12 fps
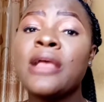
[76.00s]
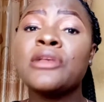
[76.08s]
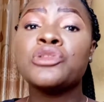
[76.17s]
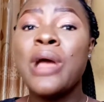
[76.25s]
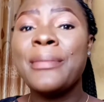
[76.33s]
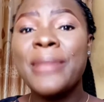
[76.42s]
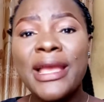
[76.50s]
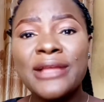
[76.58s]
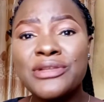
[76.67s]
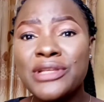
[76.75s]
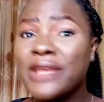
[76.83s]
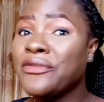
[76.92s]
So I'm here
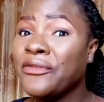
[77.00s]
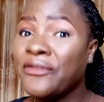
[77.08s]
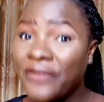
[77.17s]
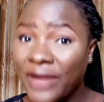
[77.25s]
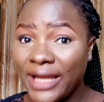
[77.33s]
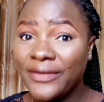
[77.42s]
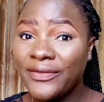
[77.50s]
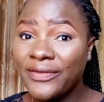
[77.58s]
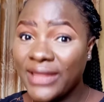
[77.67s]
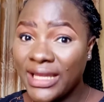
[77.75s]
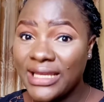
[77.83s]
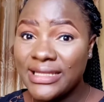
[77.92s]
to give you five
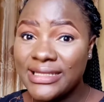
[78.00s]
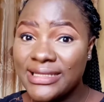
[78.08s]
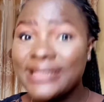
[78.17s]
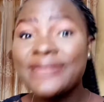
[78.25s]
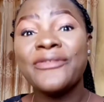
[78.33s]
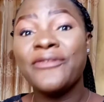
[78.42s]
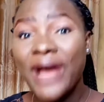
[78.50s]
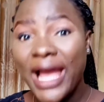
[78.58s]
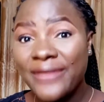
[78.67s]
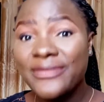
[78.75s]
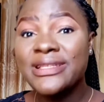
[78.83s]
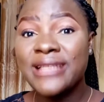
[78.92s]
things,
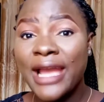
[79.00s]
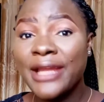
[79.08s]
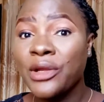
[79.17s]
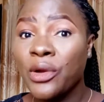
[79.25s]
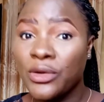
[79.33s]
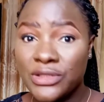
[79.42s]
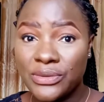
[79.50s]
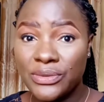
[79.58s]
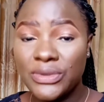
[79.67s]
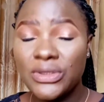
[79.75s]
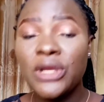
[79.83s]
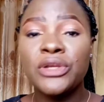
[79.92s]
five side
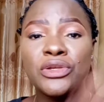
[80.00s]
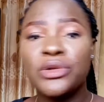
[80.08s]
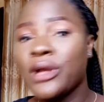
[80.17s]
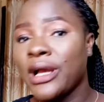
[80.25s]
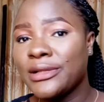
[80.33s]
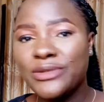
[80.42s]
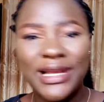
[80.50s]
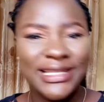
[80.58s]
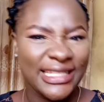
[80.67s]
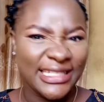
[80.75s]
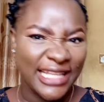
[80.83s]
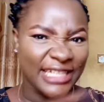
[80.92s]
hustle you can do as
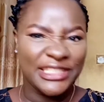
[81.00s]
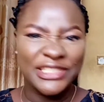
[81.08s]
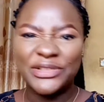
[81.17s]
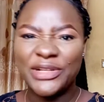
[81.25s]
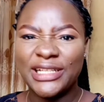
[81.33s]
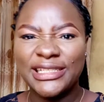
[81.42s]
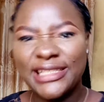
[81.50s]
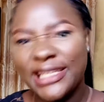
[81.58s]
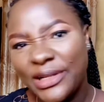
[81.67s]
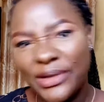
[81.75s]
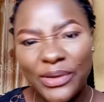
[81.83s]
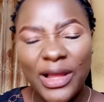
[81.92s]
a Nigerian
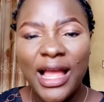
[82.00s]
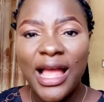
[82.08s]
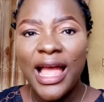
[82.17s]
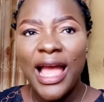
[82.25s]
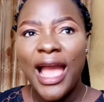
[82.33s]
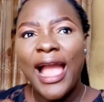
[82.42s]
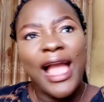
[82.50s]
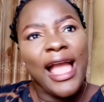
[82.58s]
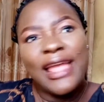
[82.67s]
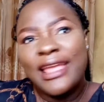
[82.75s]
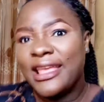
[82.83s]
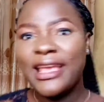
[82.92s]
tailor.
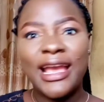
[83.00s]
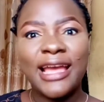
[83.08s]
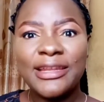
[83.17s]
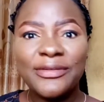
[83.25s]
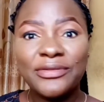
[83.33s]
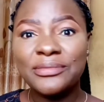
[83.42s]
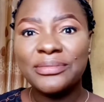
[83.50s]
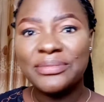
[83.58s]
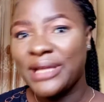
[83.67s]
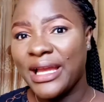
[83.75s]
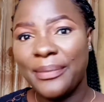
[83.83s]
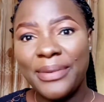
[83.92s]
It can even
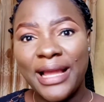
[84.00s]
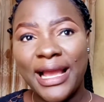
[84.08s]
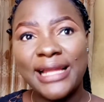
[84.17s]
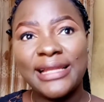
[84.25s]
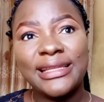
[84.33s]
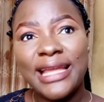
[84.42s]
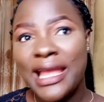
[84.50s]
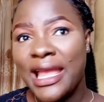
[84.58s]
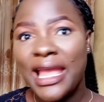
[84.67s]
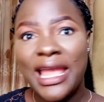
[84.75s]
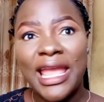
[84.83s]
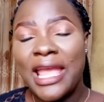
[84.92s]
be applied
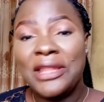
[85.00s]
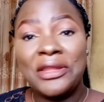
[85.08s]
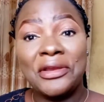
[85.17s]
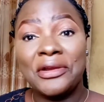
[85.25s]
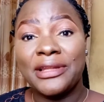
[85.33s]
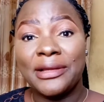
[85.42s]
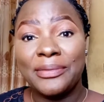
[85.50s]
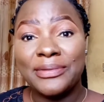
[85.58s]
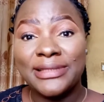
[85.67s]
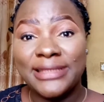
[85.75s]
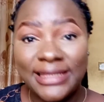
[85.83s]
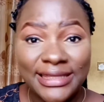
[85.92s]
any other
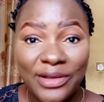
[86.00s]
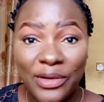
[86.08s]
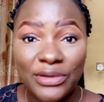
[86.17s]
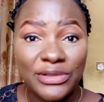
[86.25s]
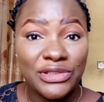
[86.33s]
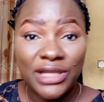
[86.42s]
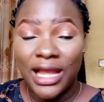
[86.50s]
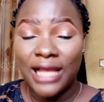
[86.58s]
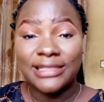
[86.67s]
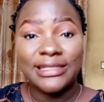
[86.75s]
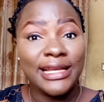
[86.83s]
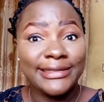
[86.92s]
country
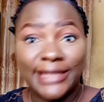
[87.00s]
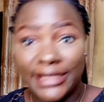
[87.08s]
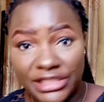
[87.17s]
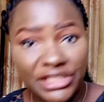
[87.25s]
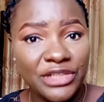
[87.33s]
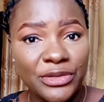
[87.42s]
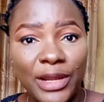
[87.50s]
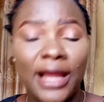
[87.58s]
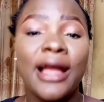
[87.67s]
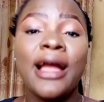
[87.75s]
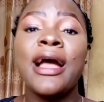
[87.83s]
aside Nigeria.